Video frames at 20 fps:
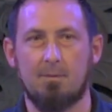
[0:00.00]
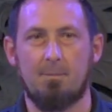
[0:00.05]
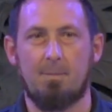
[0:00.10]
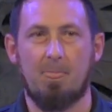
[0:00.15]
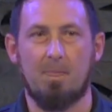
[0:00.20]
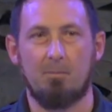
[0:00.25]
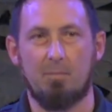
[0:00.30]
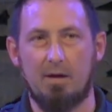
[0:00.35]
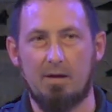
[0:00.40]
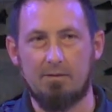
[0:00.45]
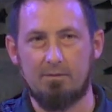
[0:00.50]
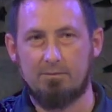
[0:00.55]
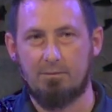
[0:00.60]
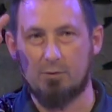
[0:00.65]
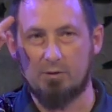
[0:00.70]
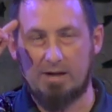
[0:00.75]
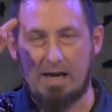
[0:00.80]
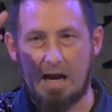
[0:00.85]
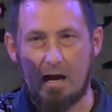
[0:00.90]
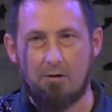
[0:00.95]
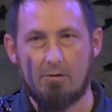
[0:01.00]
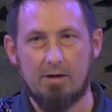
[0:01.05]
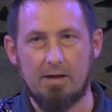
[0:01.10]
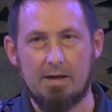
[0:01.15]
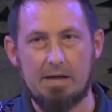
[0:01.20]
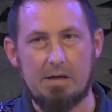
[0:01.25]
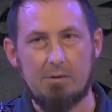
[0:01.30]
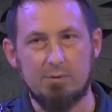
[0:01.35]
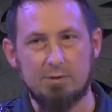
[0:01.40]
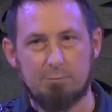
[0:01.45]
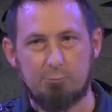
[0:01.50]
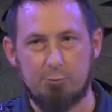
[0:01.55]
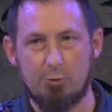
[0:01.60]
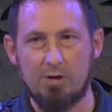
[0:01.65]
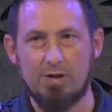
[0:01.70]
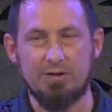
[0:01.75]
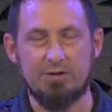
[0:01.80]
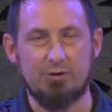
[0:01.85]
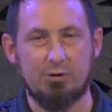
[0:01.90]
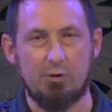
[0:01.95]
But for Gary, he was
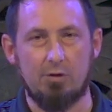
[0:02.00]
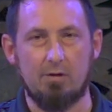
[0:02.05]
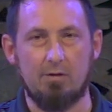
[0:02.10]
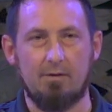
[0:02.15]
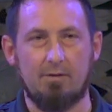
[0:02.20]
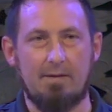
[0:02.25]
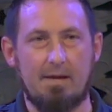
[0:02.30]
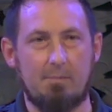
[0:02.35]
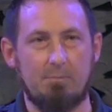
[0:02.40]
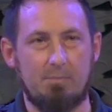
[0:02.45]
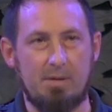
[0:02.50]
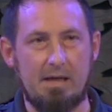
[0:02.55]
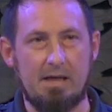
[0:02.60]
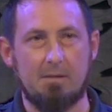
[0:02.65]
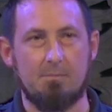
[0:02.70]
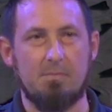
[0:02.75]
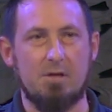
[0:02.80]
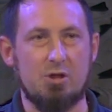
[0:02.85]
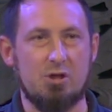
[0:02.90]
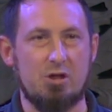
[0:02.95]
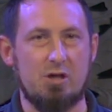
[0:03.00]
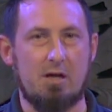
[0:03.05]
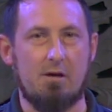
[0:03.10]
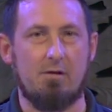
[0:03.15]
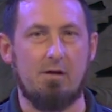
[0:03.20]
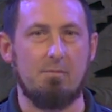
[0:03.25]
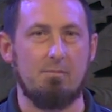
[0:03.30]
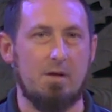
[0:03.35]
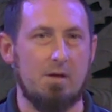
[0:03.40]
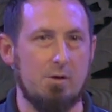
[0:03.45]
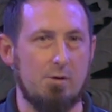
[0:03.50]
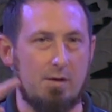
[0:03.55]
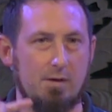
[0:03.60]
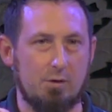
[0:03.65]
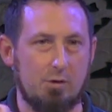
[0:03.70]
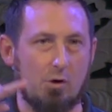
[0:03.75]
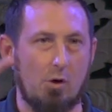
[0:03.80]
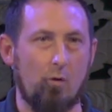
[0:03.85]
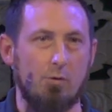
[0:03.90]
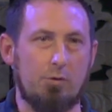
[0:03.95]
pretty certain that being a missionary meant you had to
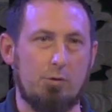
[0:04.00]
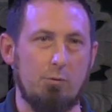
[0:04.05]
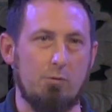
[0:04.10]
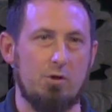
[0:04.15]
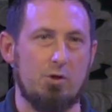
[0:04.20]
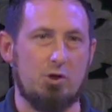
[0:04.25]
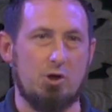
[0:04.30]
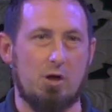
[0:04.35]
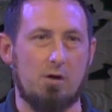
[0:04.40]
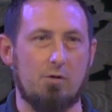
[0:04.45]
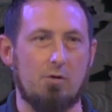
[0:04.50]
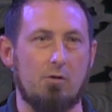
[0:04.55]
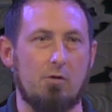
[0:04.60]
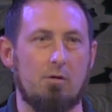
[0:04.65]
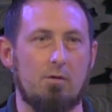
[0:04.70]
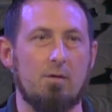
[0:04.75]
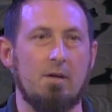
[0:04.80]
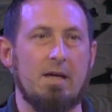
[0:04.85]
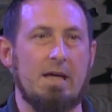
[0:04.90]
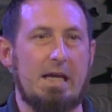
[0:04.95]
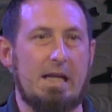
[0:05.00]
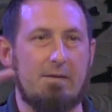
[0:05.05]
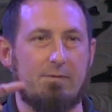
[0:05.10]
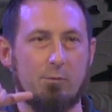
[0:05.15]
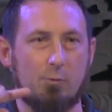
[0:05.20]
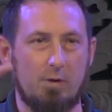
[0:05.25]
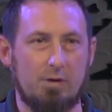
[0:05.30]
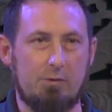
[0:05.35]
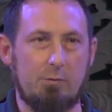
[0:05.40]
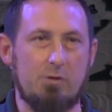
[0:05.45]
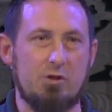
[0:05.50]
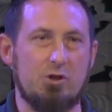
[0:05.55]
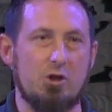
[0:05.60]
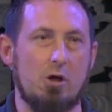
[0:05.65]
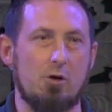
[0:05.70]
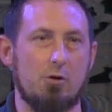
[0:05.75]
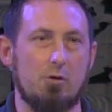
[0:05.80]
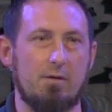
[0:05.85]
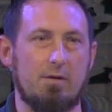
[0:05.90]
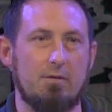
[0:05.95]
go to a jungle, and if you went to a
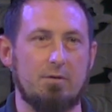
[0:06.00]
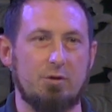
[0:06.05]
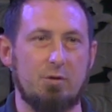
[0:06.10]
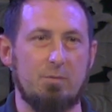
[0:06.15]
jungle, there was going to be